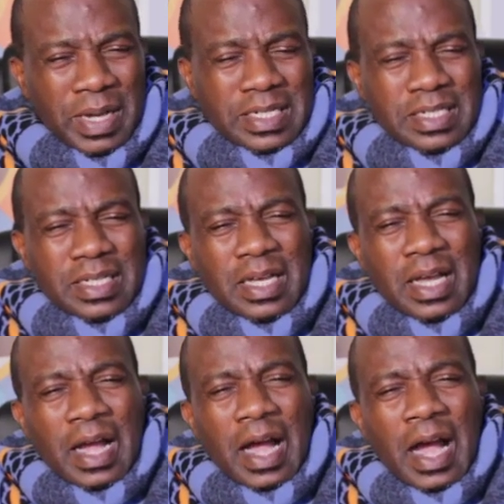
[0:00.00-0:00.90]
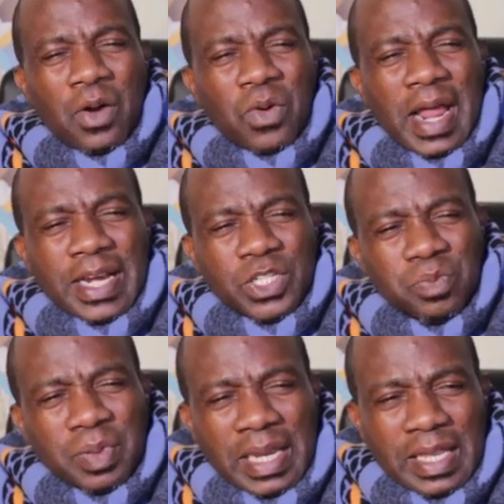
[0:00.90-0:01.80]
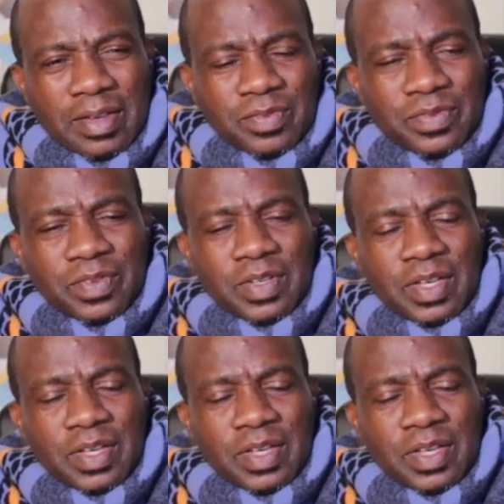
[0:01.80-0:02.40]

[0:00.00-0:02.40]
but I would like to believe